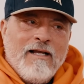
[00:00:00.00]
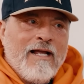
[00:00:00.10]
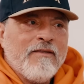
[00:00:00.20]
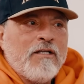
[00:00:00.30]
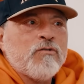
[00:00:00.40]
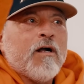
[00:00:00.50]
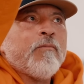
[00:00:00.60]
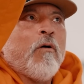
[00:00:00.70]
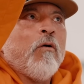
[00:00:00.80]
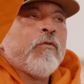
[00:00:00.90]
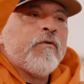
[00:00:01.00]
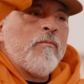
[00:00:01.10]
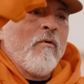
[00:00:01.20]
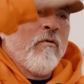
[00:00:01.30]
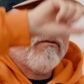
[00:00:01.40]
And they drop all 3
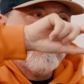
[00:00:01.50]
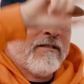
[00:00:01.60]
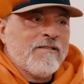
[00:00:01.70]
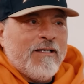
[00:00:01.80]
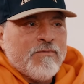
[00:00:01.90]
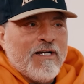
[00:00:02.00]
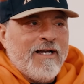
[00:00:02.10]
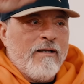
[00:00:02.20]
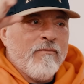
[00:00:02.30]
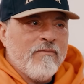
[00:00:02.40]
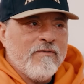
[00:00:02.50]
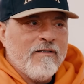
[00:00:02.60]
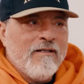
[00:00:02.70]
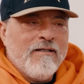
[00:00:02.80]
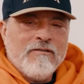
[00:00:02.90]
balls at the same time
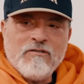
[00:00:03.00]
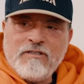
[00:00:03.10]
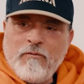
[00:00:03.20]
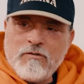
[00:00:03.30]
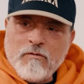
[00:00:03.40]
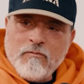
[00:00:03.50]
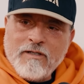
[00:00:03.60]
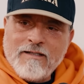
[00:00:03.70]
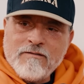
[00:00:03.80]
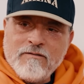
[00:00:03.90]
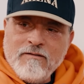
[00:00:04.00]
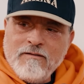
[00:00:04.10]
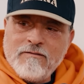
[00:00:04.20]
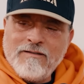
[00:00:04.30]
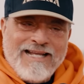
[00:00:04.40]
to see which one would get
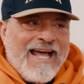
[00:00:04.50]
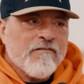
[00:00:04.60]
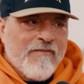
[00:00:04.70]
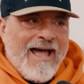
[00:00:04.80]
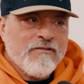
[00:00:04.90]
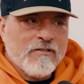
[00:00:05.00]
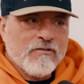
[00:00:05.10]
to the end fastest.